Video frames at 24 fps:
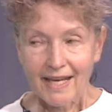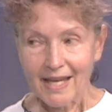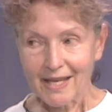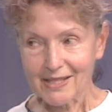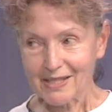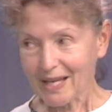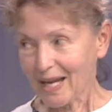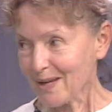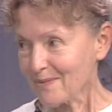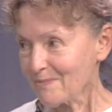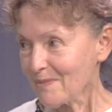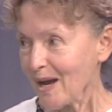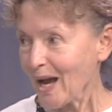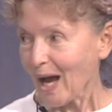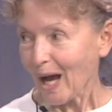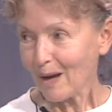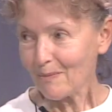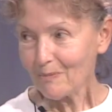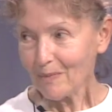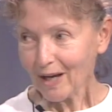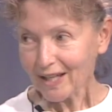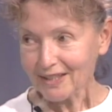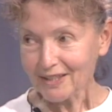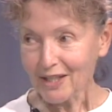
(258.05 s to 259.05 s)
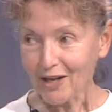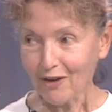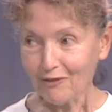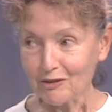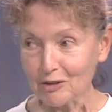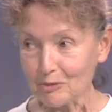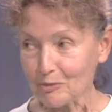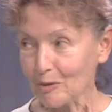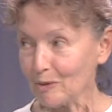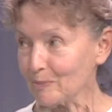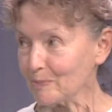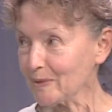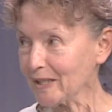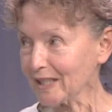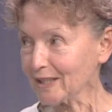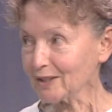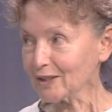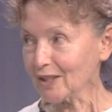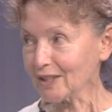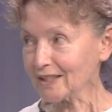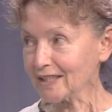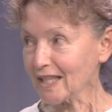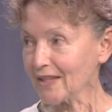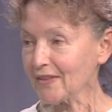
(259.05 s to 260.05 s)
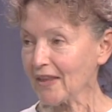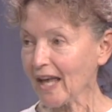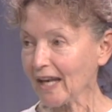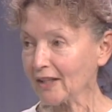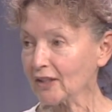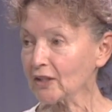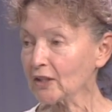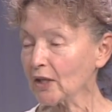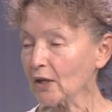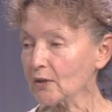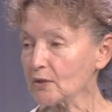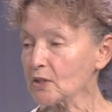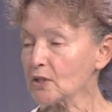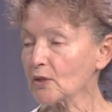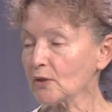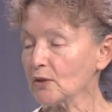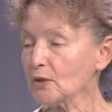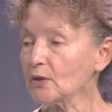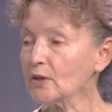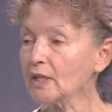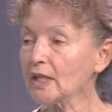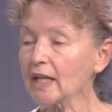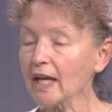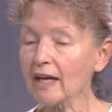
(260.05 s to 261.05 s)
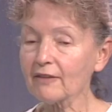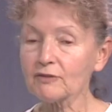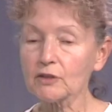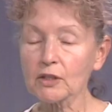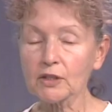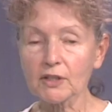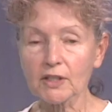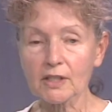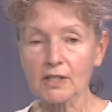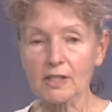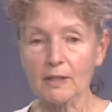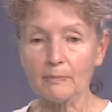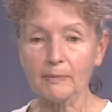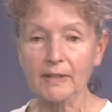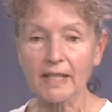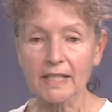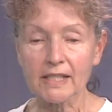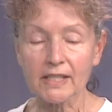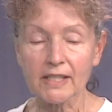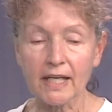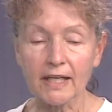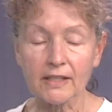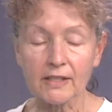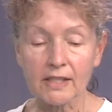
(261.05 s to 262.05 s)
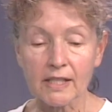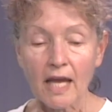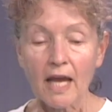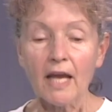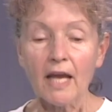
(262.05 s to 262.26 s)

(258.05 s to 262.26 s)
guess I'm uncomfortable being looked at that close, so you're going to have to look someplace else.